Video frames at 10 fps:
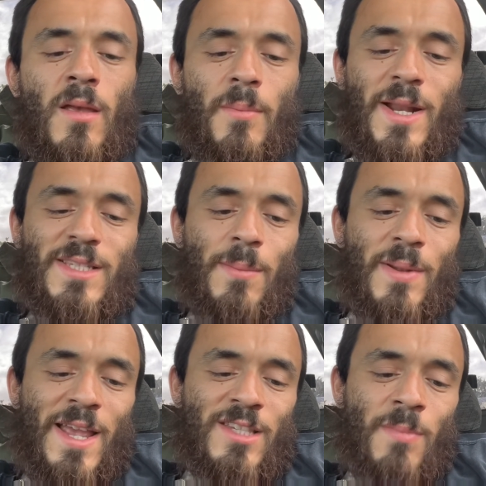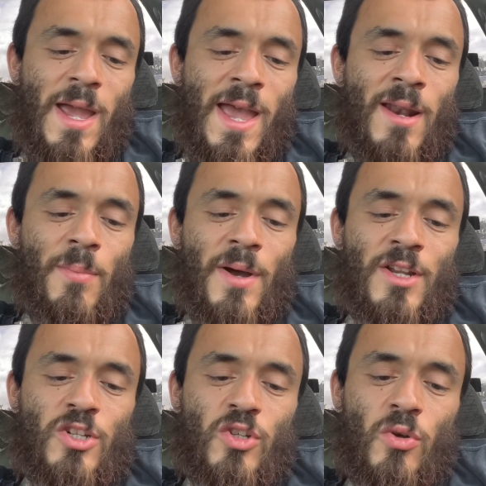But as I placed my hand upon
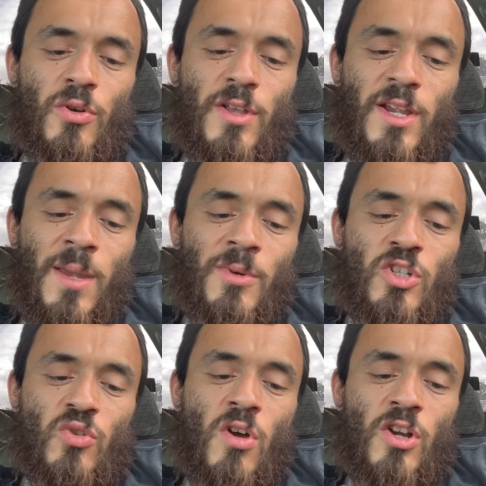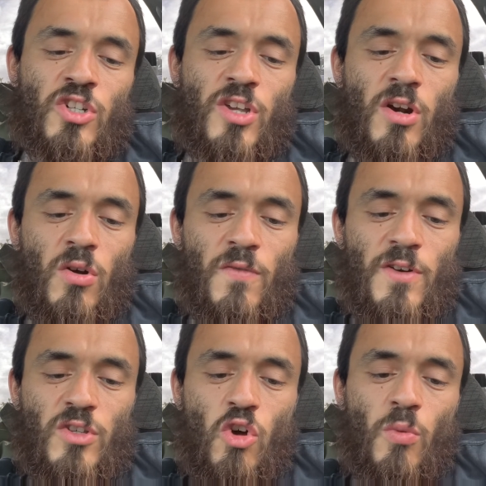his shoulder, there came a strong shudder over
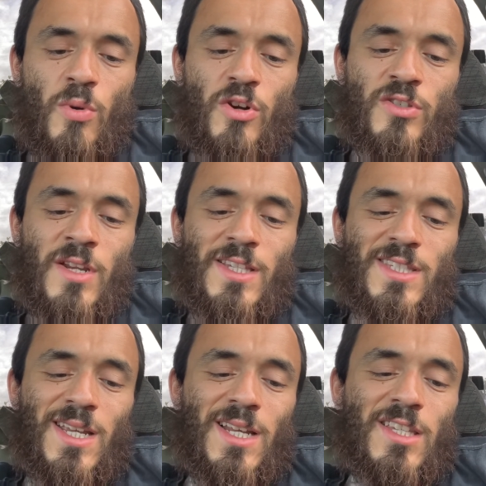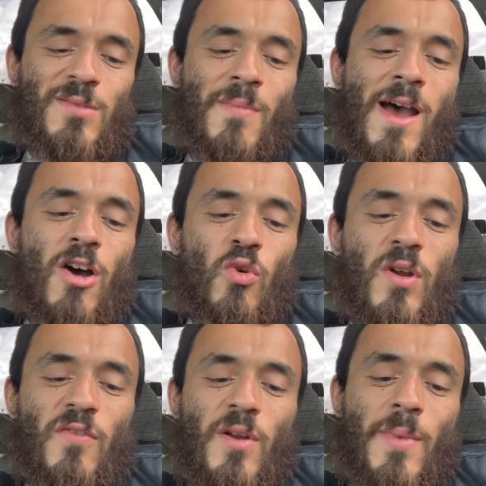his whole person. A sickly smile
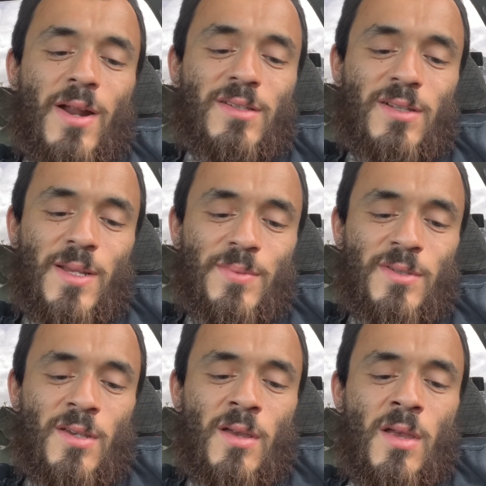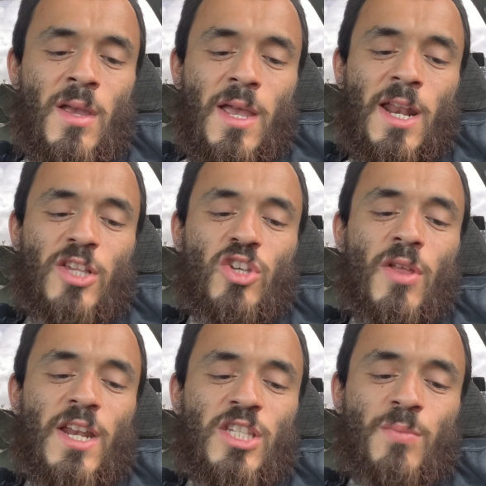quivered about his lips, and I saw
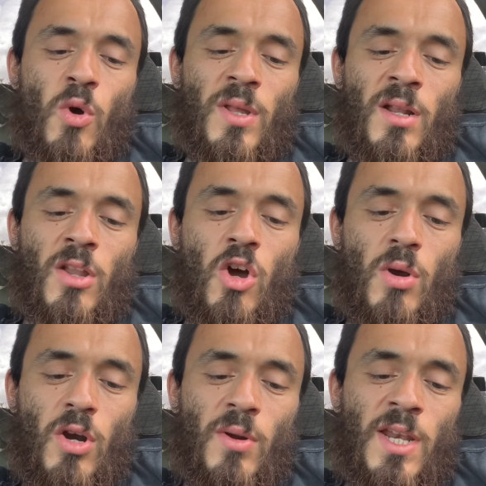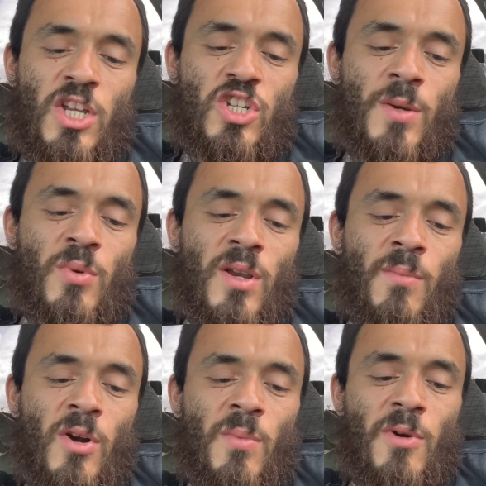that he spoke in a low, hurried, and gibbering
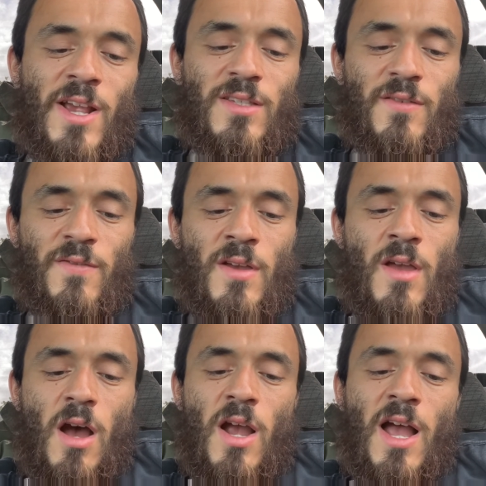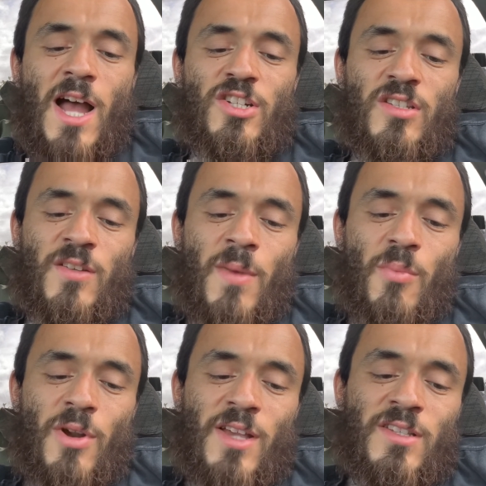murmur, as if unconscious of my
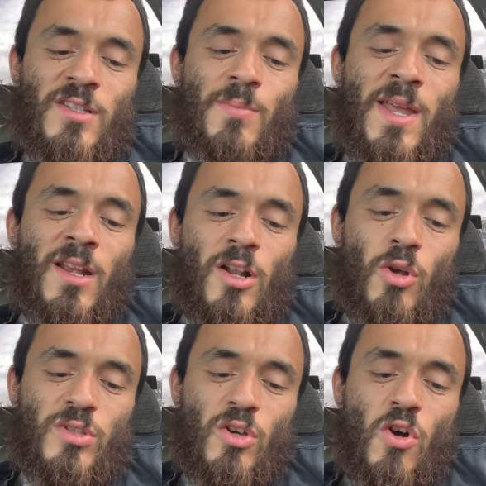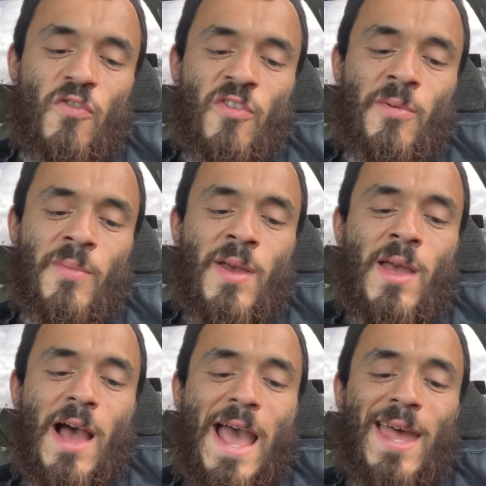presence, bending closely over him.
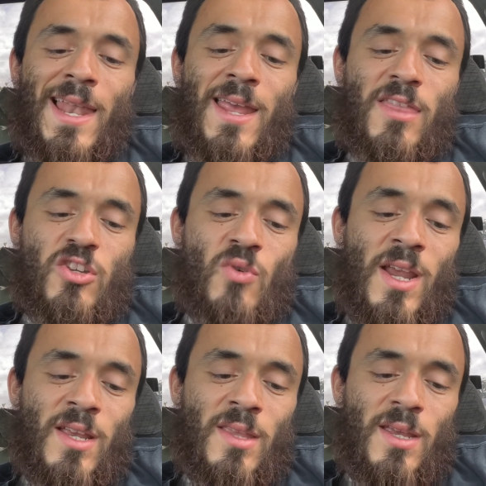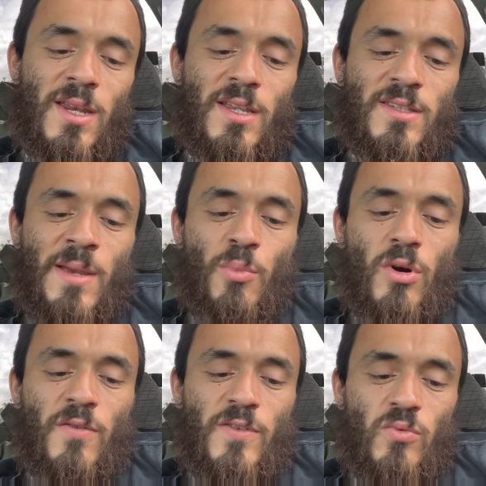I at length drank in the hideous
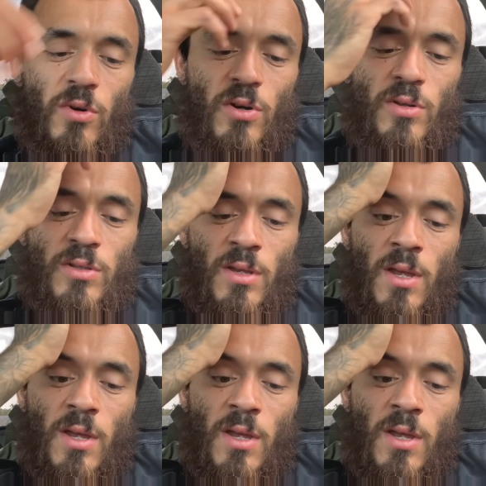import of his words.